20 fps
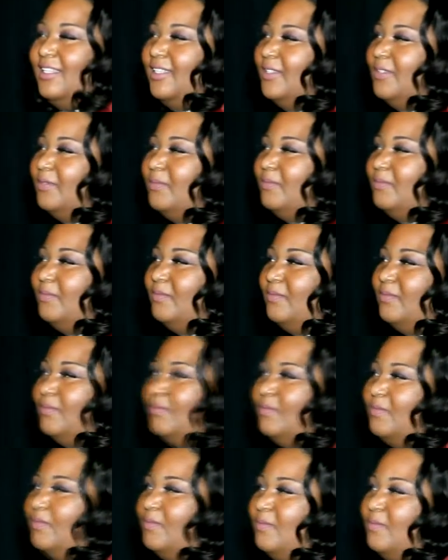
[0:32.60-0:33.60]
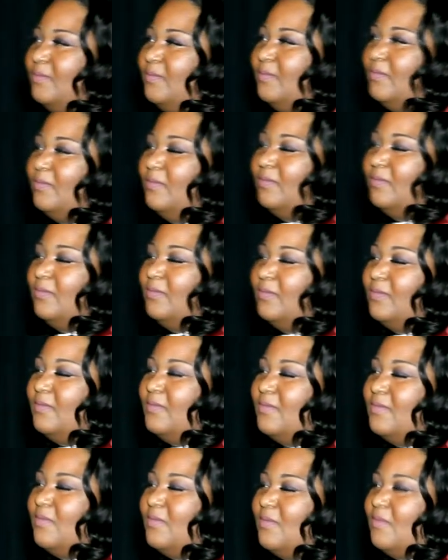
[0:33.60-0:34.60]

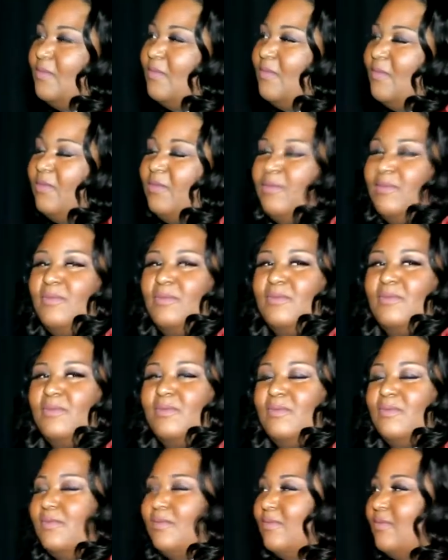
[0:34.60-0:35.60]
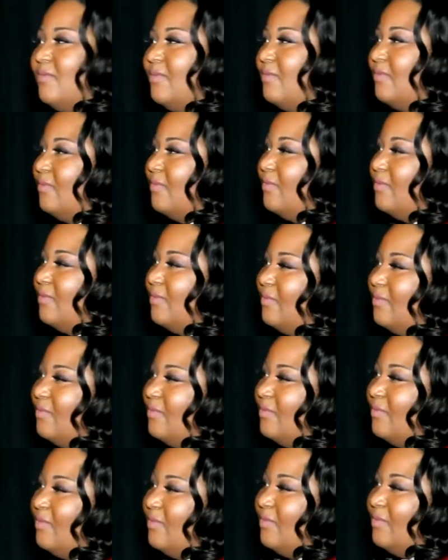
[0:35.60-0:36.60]

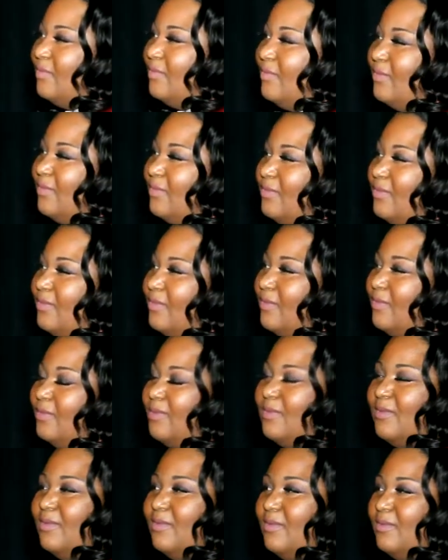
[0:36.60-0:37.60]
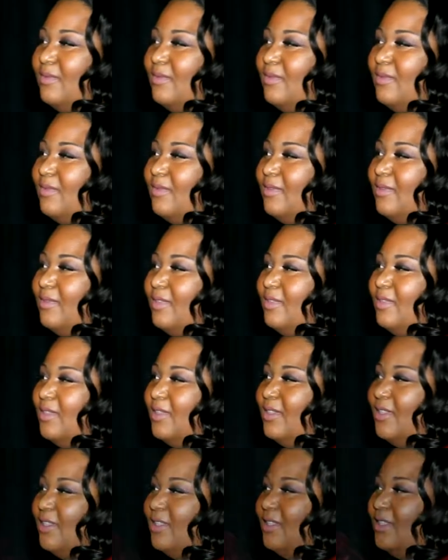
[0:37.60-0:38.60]
[no speech]